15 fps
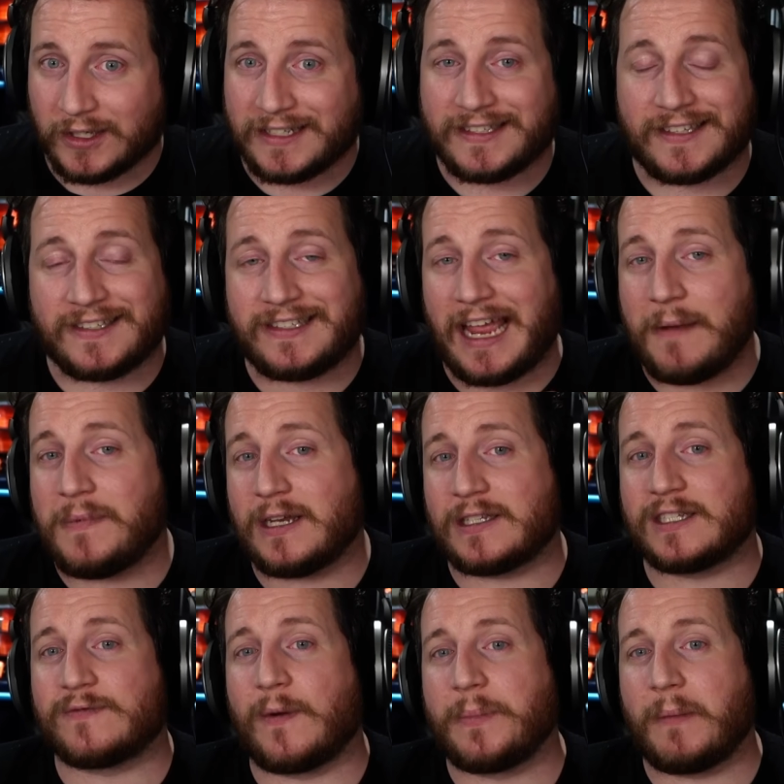is the same
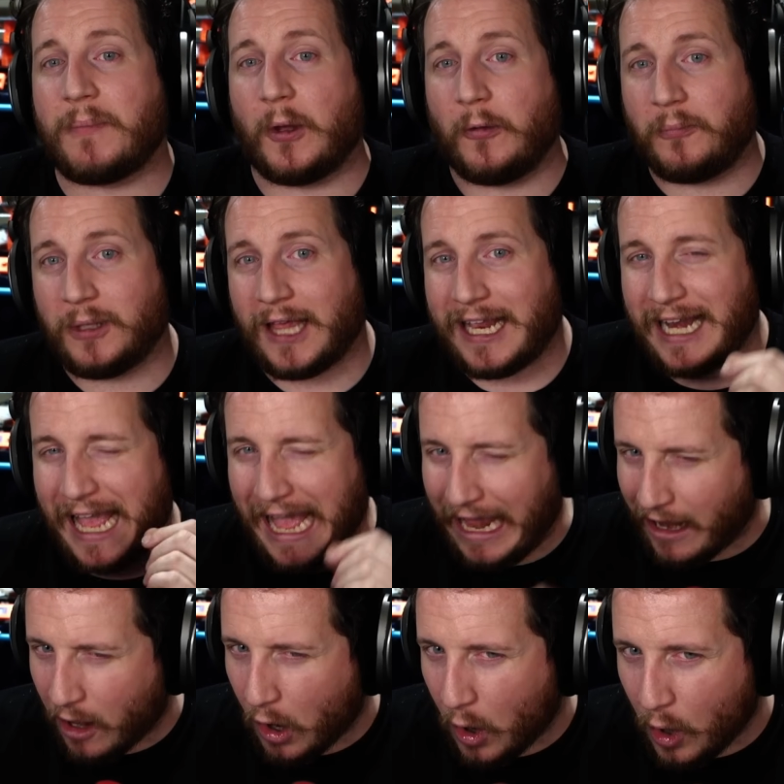distance from the build plate at
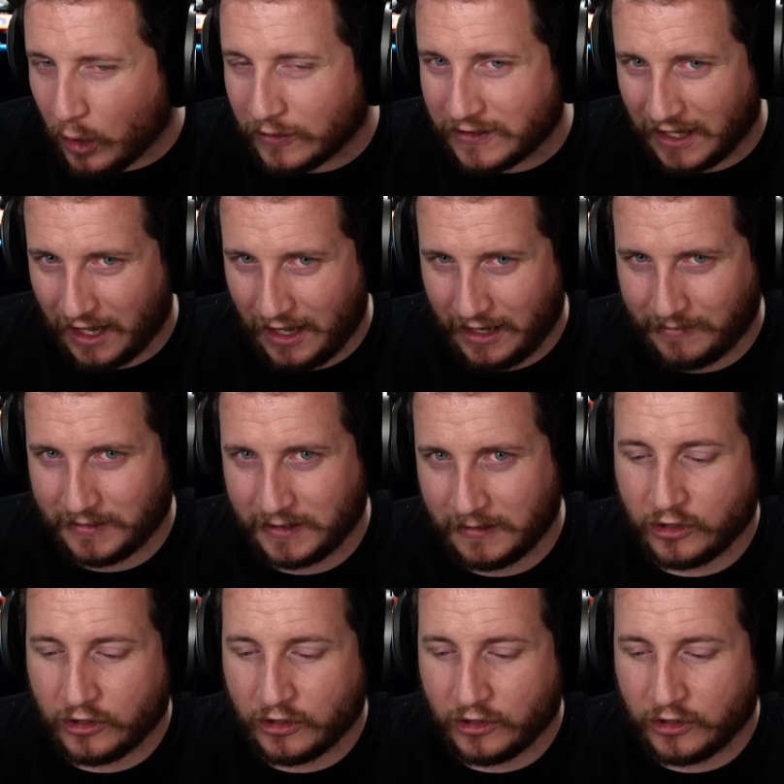all times.